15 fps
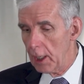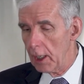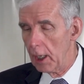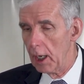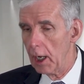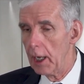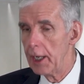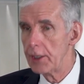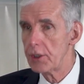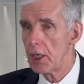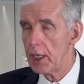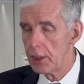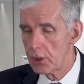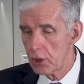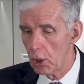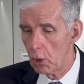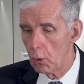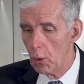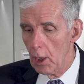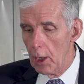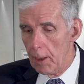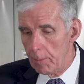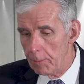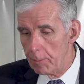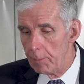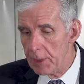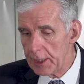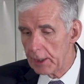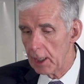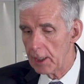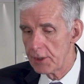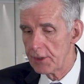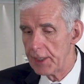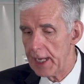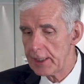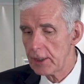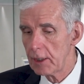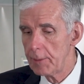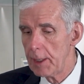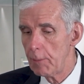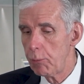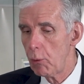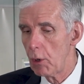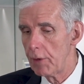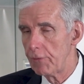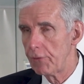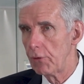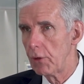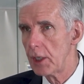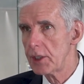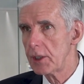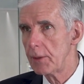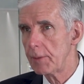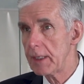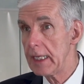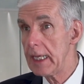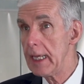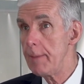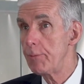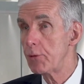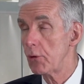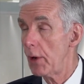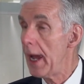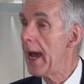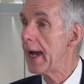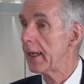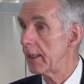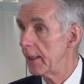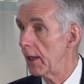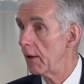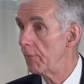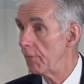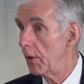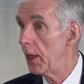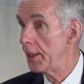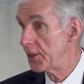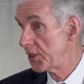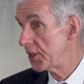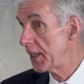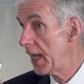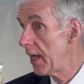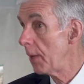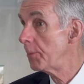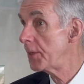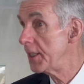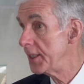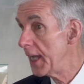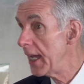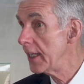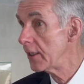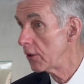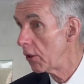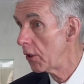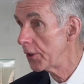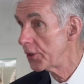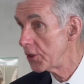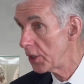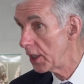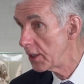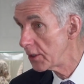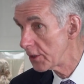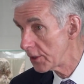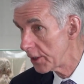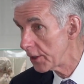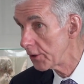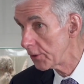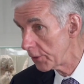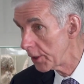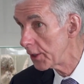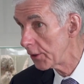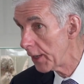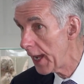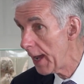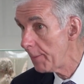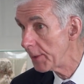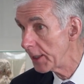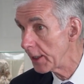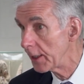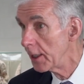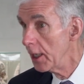Yes. And so, because that's going to be important for us to keep track of and stay up to date in all the changes that are happening,